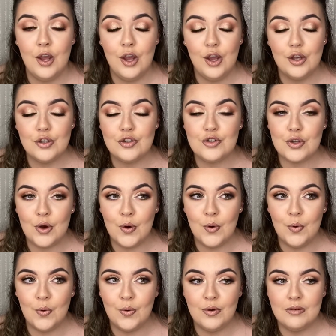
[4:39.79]

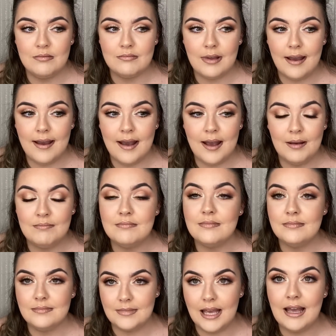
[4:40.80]
So
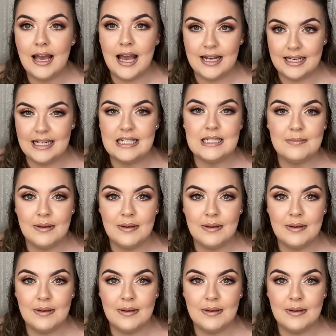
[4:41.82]
I need to